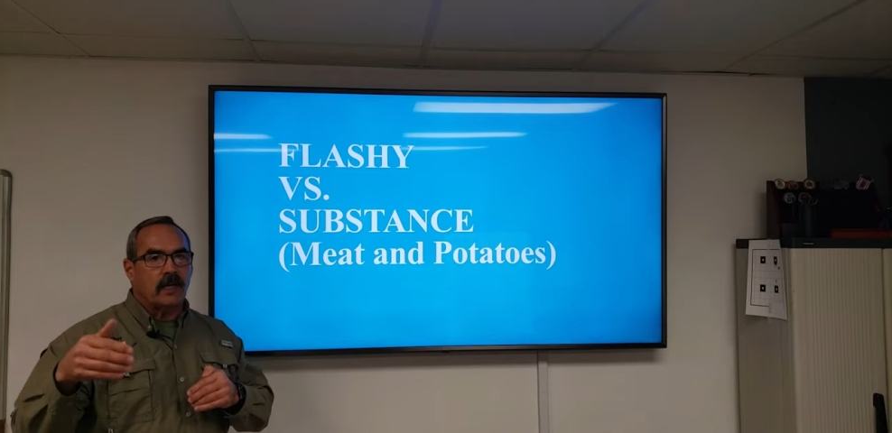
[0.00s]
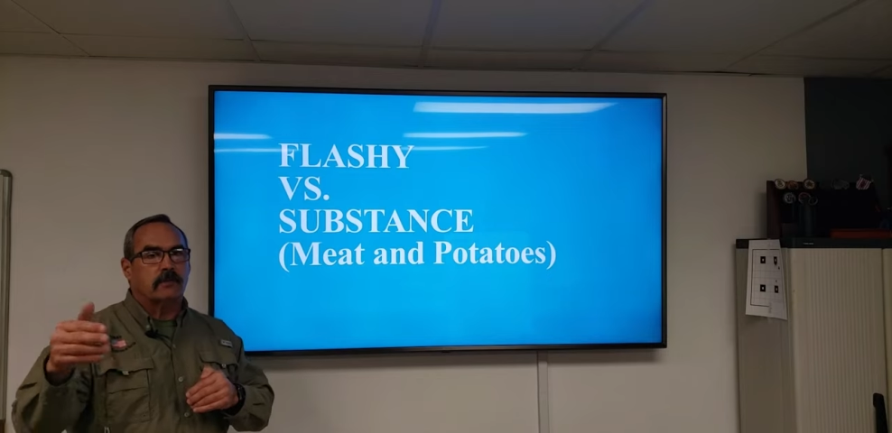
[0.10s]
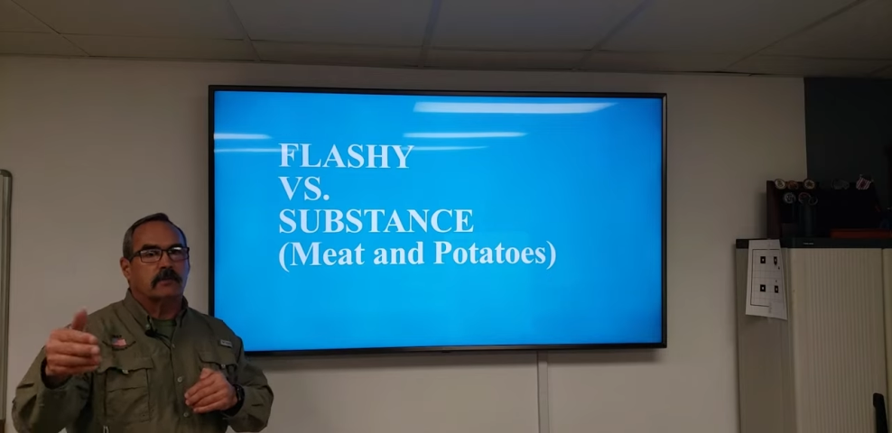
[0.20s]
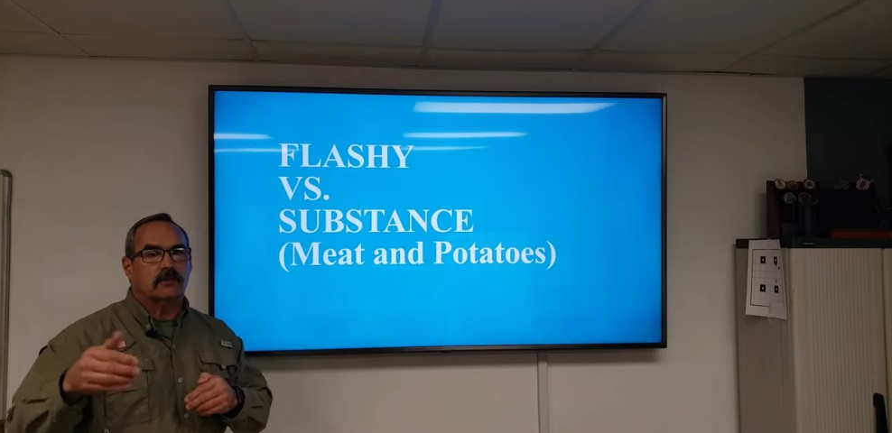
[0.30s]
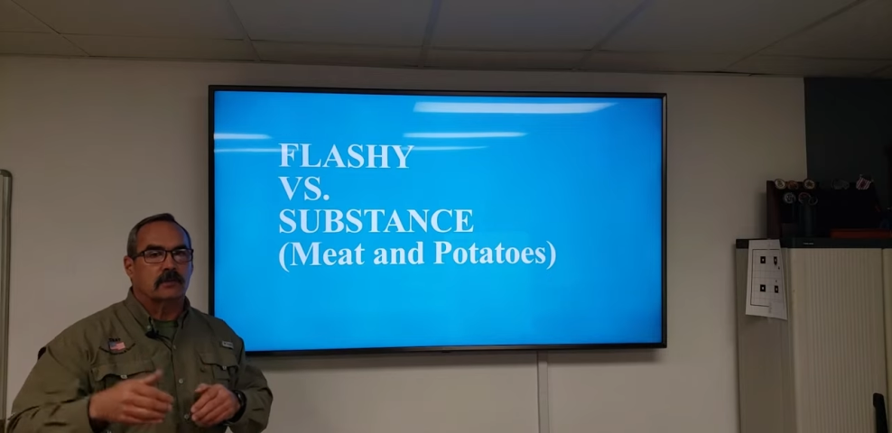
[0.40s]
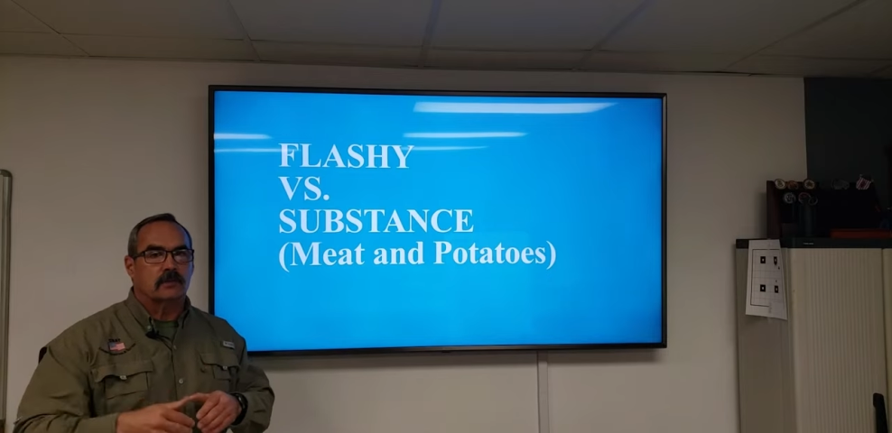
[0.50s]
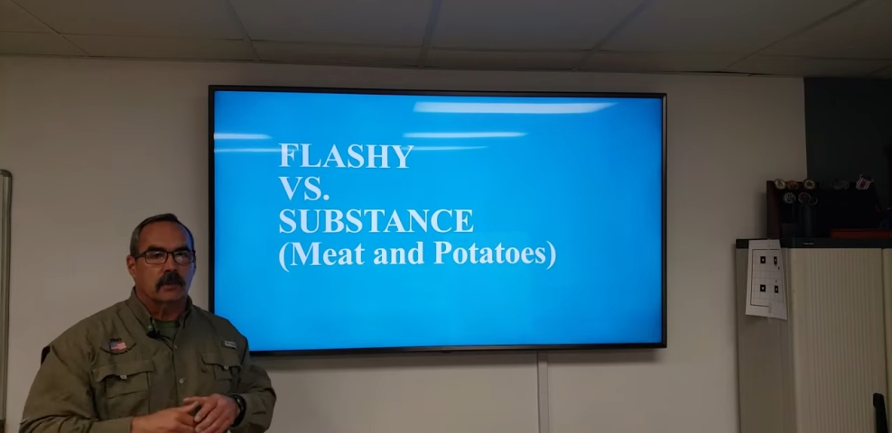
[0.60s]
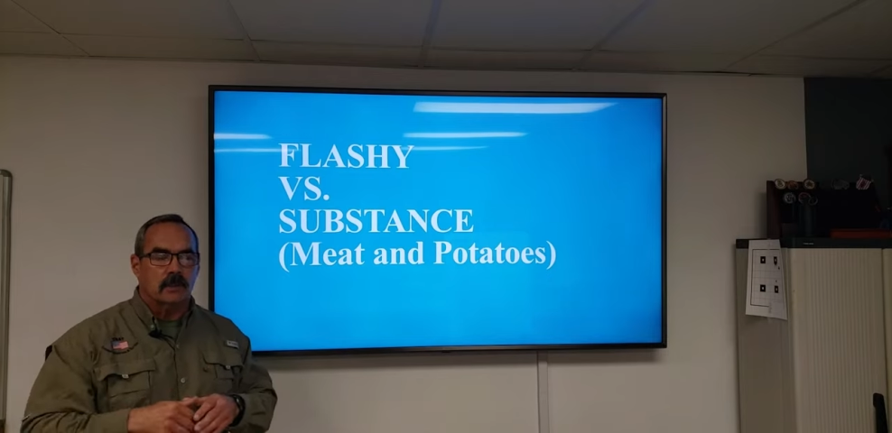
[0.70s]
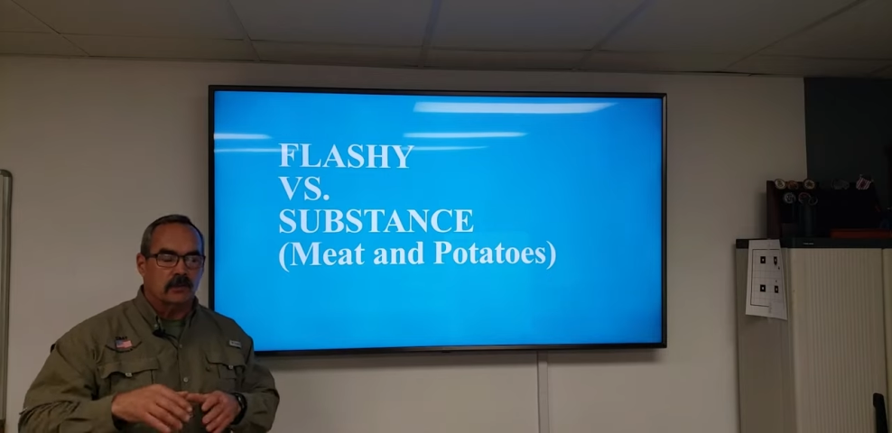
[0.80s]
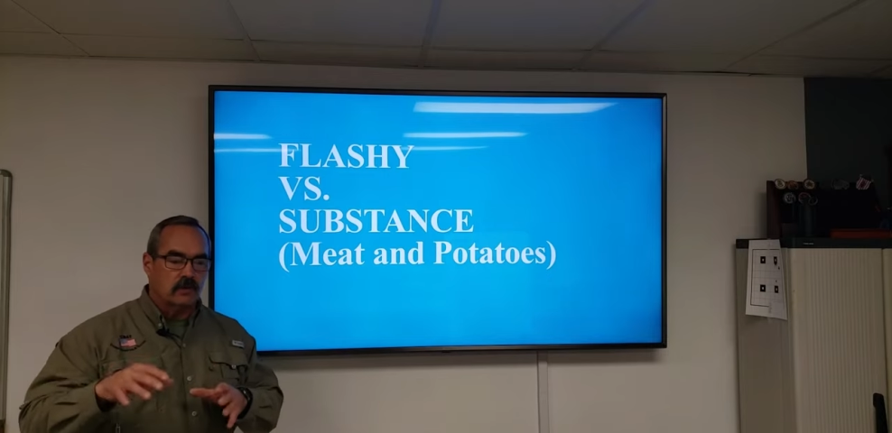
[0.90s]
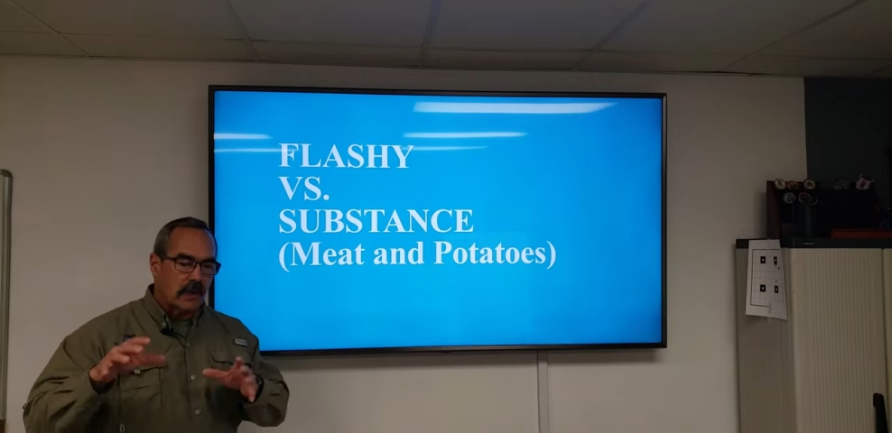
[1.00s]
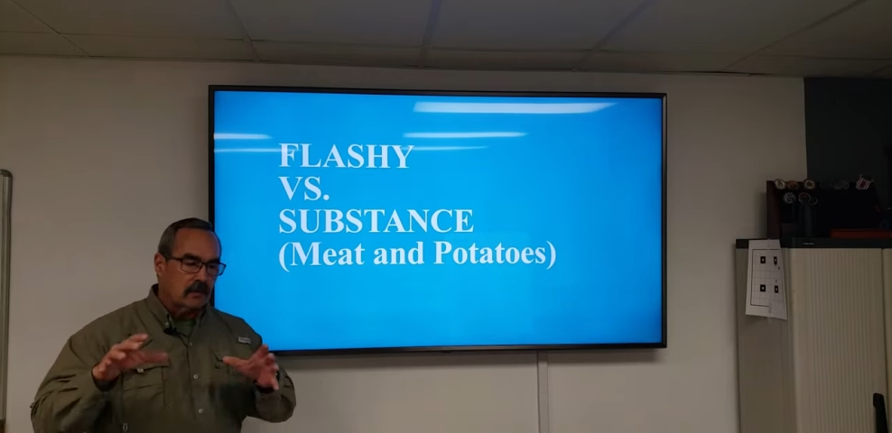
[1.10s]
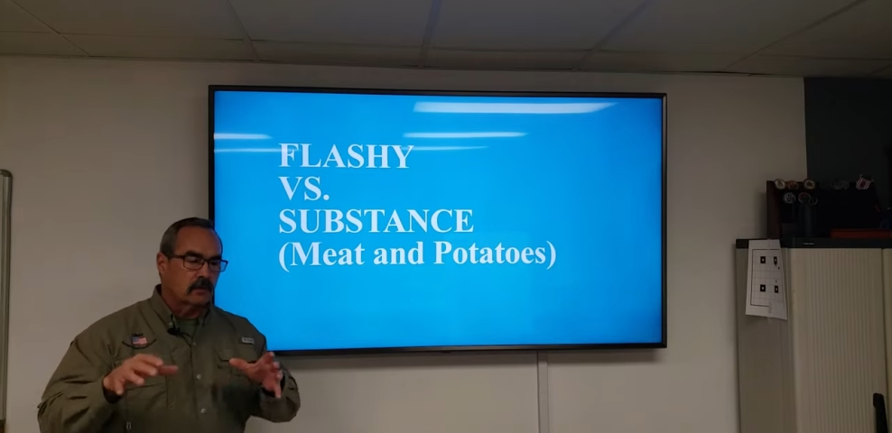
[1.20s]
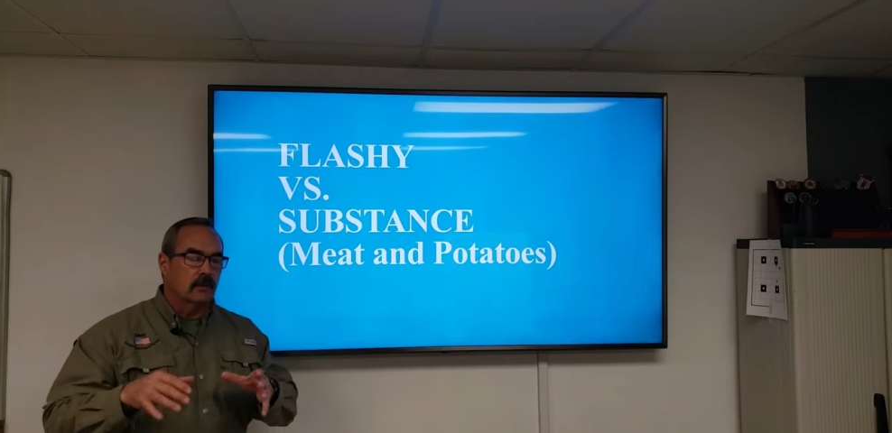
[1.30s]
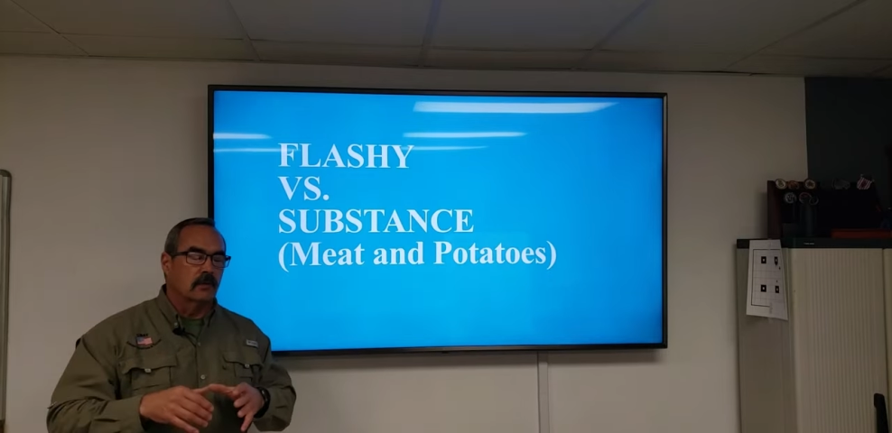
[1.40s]
80% is
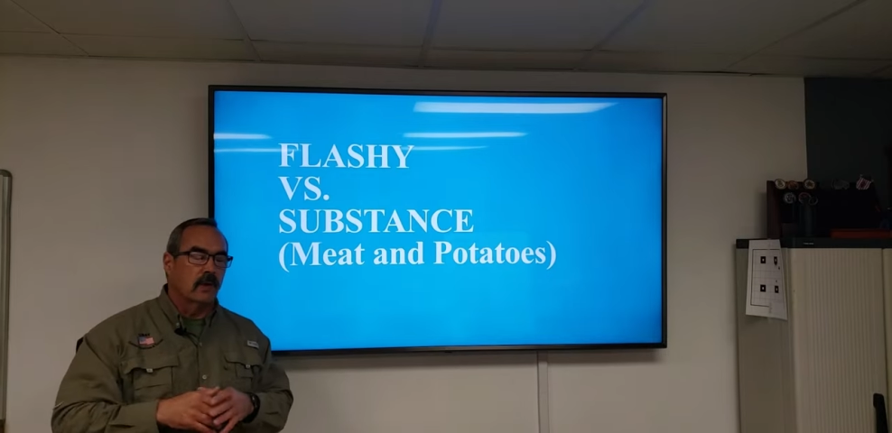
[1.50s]
out there on